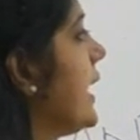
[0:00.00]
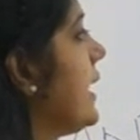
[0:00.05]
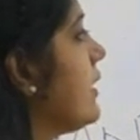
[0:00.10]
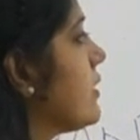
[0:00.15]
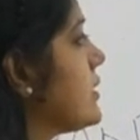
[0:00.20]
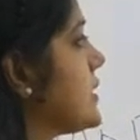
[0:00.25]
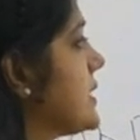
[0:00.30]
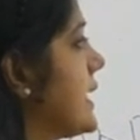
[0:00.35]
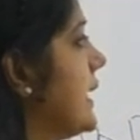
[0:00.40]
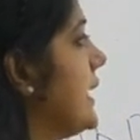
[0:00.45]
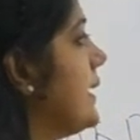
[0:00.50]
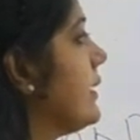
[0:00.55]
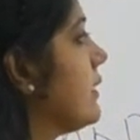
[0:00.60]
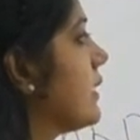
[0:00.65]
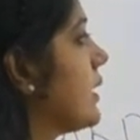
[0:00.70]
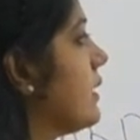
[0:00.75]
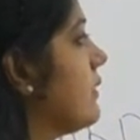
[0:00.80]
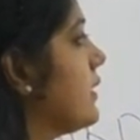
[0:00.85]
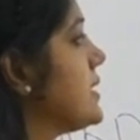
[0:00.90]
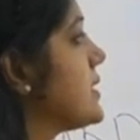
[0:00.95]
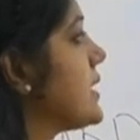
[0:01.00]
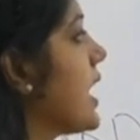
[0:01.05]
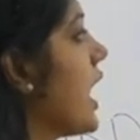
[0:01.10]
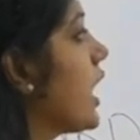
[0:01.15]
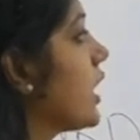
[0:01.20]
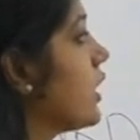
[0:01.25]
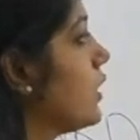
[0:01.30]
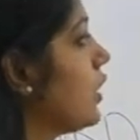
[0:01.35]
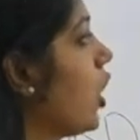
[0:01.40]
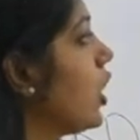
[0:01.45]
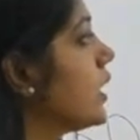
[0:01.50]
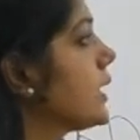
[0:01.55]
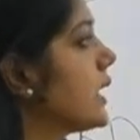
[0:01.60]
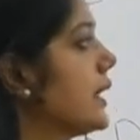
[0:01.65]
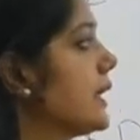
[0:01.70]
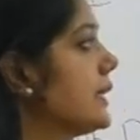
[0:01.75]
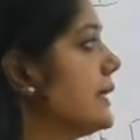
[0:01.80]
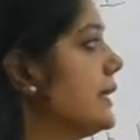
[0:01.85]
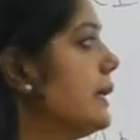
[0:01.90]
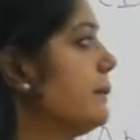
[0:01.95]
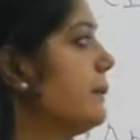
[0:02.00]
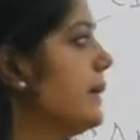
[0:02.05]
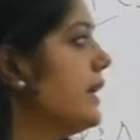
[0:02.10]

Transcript: and resilient recoveries are not currently